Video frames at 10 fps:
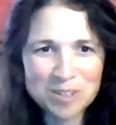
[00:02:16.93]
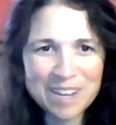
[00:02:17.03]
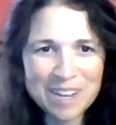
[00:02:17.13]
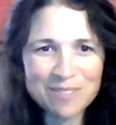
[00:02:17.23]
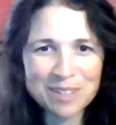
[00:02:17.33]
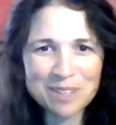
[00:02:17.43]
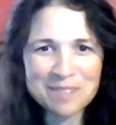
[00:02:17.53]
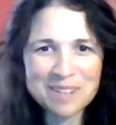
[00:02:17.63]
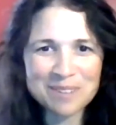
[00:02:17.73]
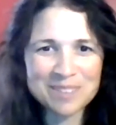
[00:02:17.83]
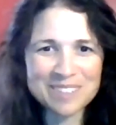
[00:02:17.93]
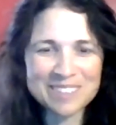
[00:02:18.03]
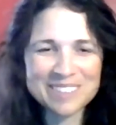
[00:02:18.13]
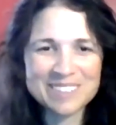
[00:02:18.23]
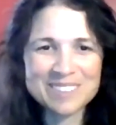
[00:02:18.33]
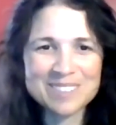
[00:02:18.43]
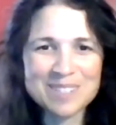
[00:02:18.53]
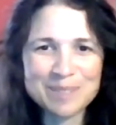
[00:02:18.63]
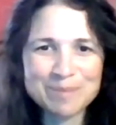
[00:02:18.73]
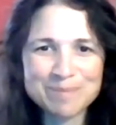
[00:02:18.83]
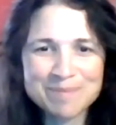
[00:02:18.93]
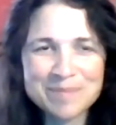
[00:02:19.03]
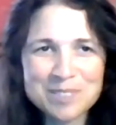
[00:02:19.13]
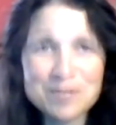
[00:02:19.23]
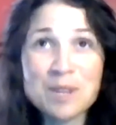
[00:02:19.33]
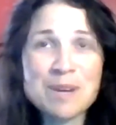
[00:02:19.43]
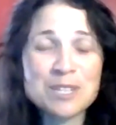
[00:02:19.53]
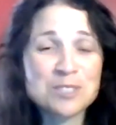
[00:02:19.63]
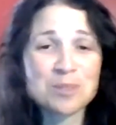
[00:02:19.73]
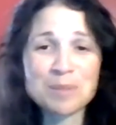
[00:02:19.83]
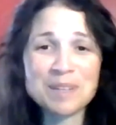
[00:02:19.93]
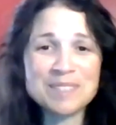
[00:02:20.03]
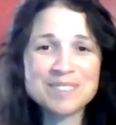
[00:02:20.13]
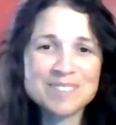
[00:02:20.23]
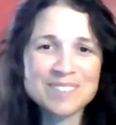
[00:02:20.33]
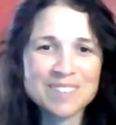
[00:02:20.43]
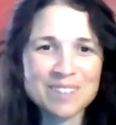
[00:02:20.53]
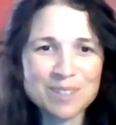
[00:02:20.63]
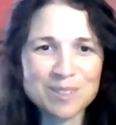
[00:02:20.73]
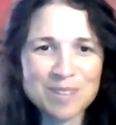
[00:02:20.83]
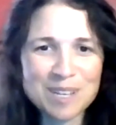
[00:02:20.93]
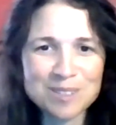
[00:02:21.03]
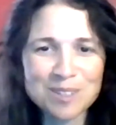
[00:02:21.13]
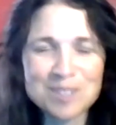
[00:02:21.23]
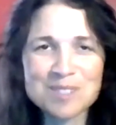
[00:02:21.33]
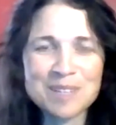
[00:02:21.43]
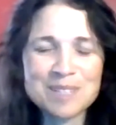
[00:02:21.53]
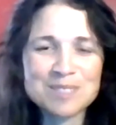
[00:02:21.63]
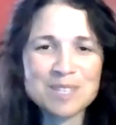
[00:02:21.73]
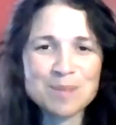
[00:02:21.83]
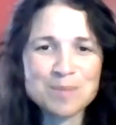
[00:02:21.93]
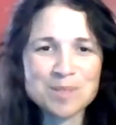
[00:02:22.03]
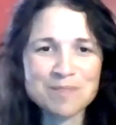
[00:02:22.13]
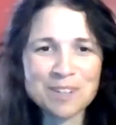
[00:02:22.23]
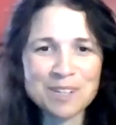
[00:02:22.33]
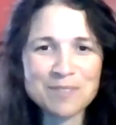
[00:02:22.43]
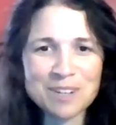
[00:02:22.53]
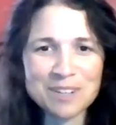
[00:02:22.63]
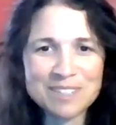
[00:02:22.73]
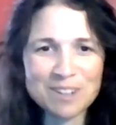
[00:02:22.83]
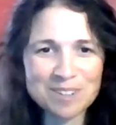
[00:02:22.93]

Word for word: have. I love it out there. It's um, it's a very magical place. endless landscapes and very very dark